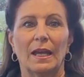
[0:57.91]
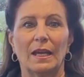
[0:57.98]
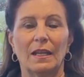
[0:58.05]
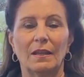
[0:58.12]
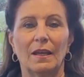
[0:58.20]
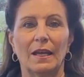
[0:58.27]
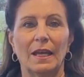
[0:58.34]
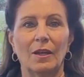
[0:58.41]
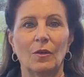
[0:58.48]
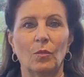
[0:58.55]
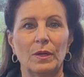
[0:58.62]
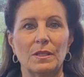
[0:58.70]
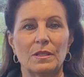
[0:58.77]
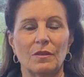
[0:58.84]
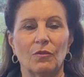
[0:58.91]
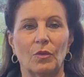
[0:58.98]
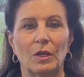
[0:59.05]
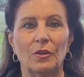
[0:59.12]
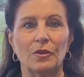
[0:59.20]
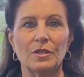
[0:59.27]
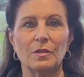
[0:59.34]
In the eight weeks of
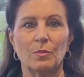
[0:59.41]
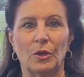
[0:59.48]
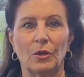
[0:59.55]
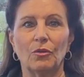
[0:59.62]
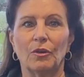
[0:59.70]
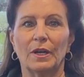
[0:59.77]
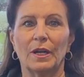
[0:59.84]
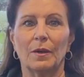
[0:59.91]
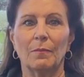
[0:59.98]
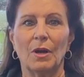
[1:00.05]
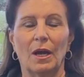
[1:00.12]
wellness program,